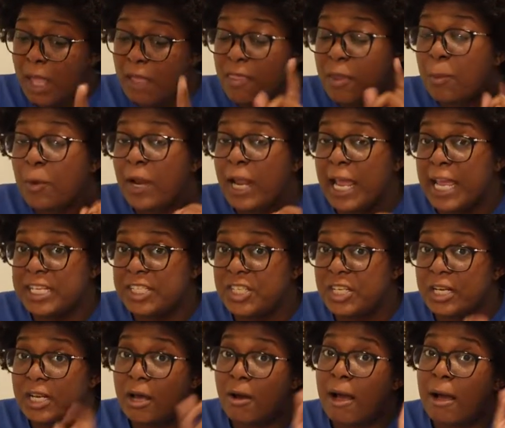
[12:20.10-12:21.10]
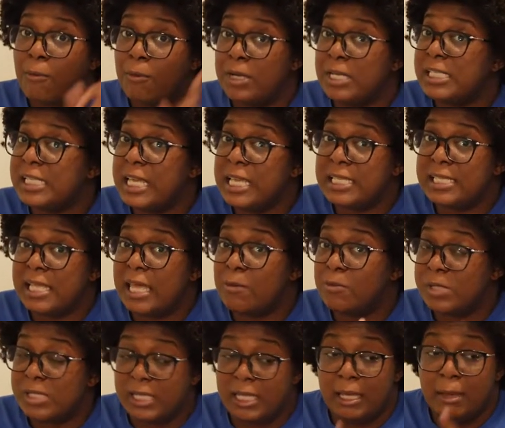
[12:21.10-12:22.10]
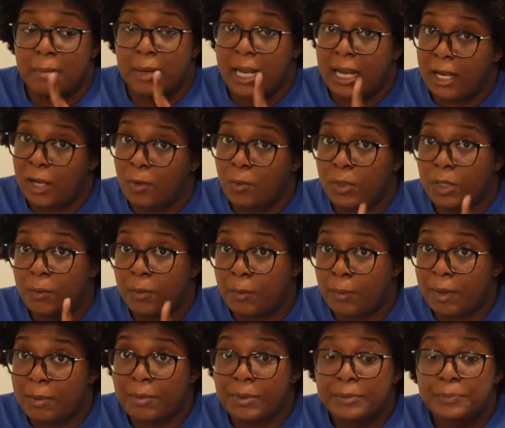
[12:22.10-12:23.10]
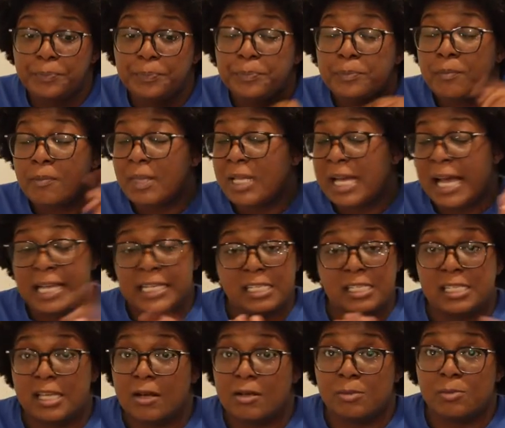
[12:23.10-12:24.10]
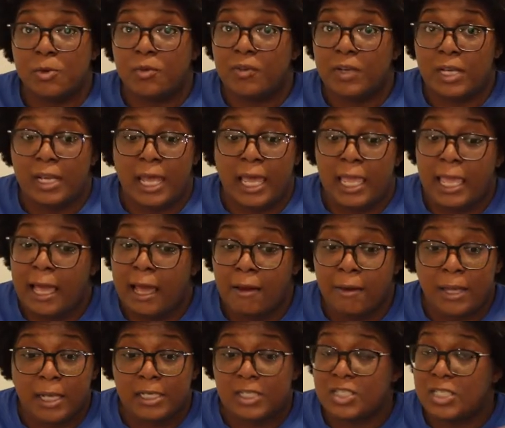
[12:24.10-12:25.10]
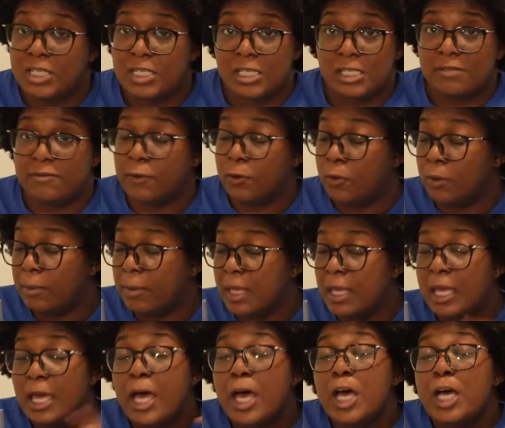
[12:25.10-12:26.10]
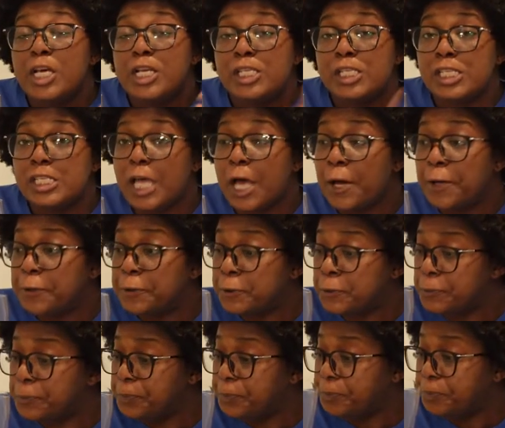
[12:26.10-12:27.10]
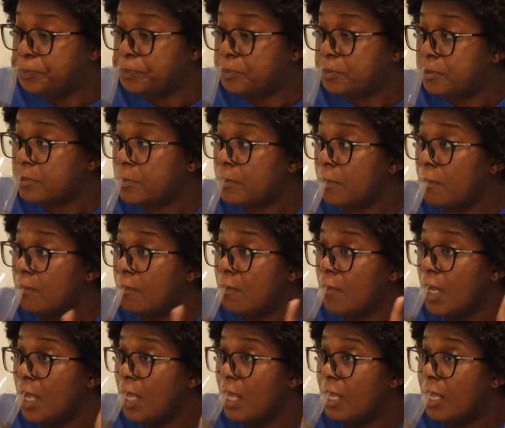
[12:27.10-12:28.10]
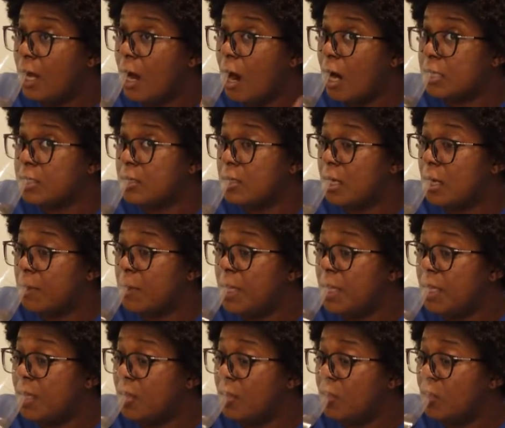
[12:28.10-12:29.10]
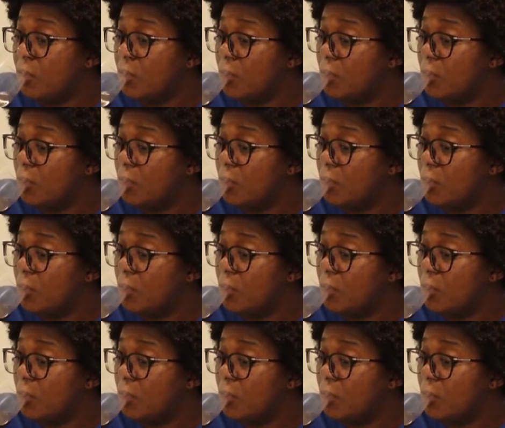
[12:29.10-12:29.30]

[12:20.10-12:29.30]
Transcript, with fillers: the boy that got shitted on. I want to say his name was Liam, but I don't really remember. I just saw this movie today, y'all, and the shit just floored me. So, Arthur come in.